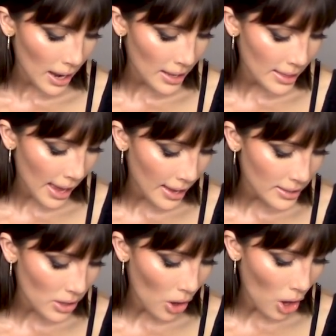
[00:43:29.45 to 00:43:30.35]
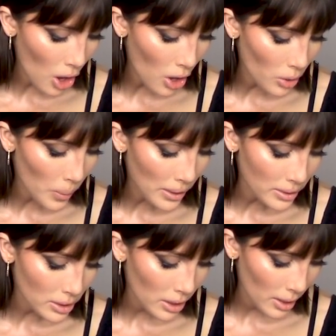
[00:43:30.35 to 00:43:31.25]
and that's all well
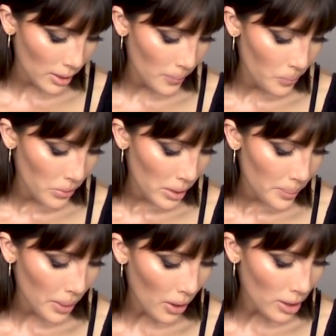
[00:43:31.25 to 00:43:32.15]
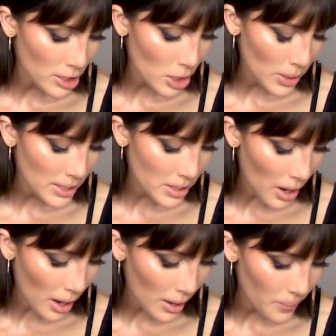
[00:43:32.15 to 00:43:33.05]
and good, but also it's
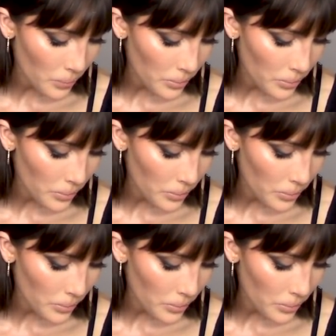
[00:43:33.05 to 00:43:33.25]
not.